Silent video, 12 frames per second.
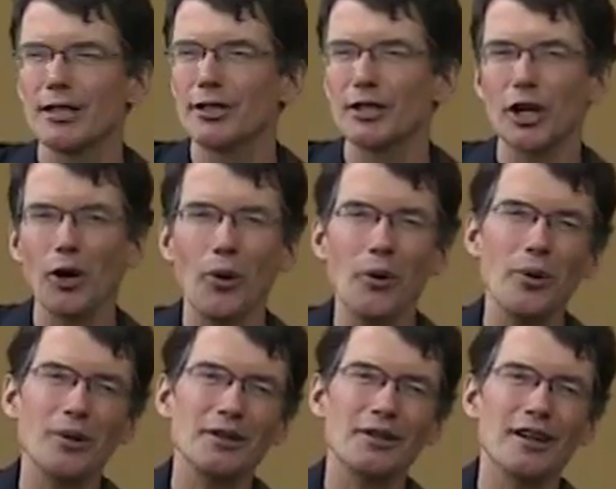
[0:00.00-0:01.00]
The
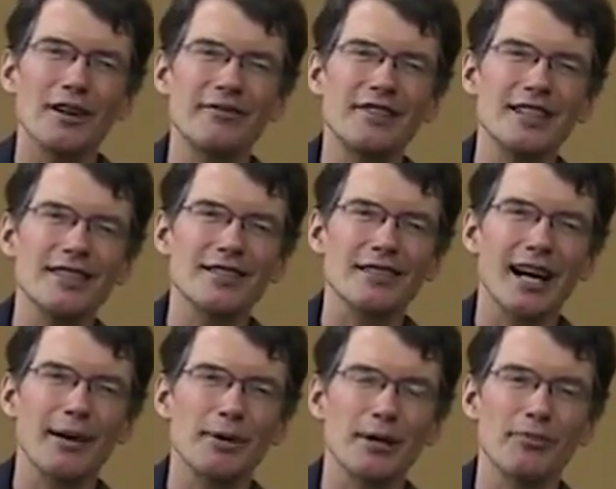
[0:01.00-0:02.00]
goal of these
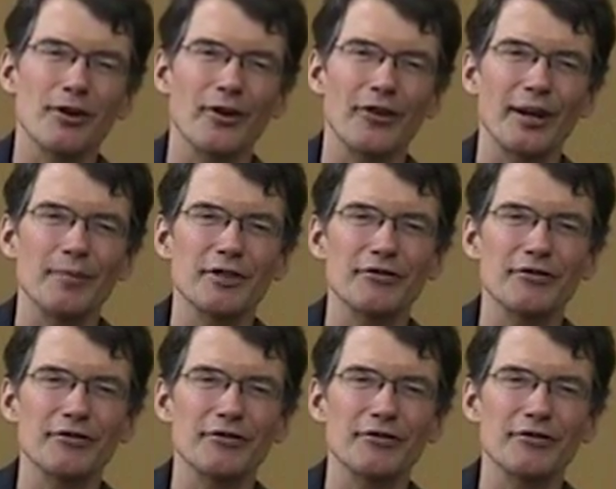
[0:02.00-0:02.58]
library programs,